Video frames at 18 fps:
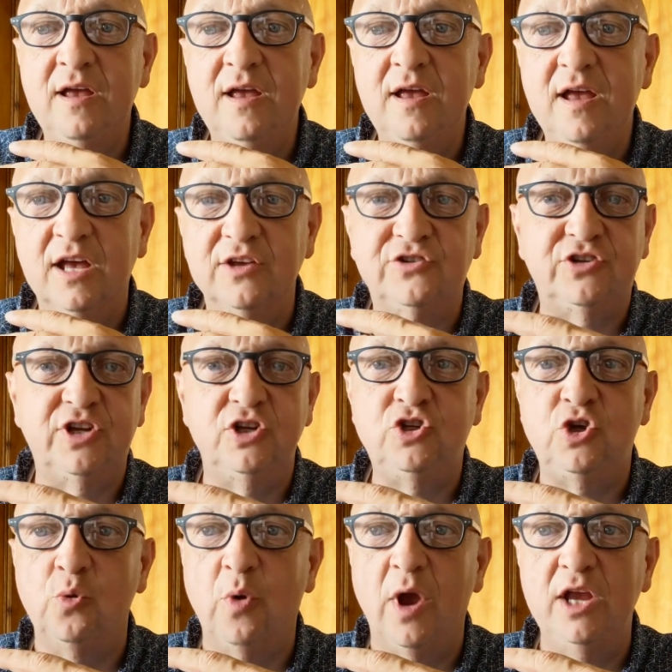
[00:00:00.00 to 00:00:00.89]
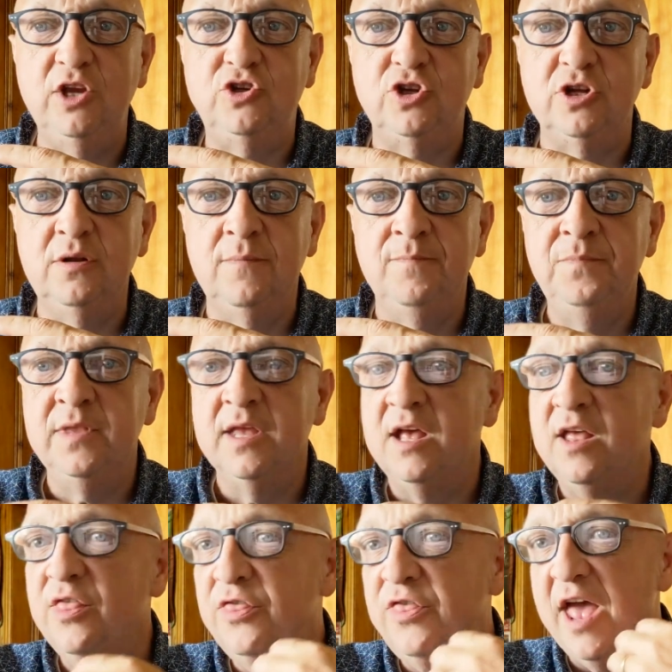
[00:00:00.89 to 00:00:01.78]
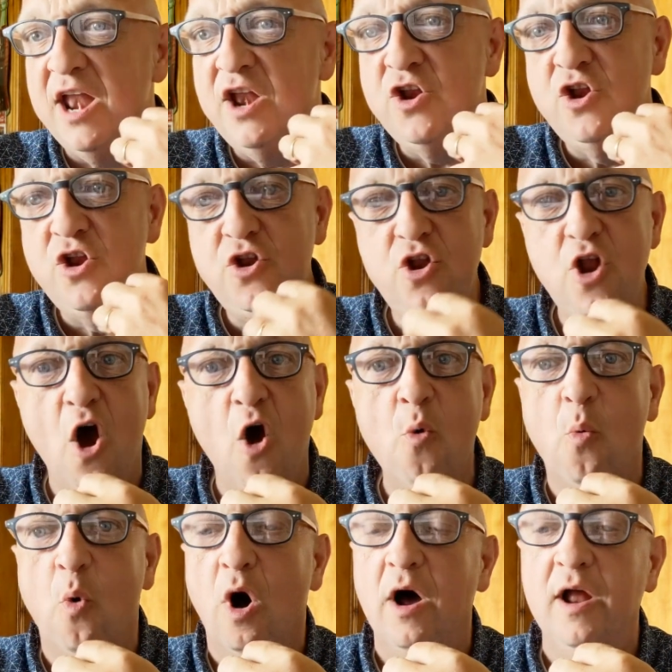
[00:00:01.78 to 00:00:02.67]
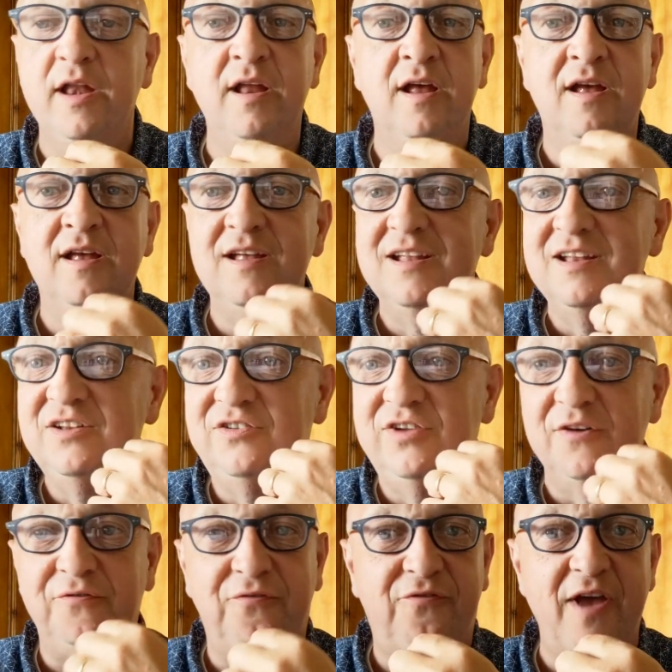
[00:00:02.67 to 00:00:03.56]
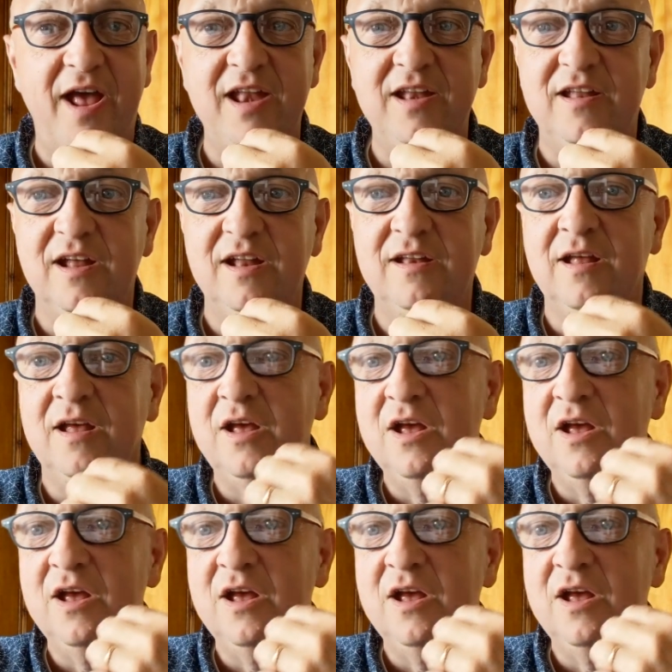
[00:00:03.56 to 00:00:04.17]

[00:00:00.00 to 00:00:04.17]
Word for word: a situation that no one defended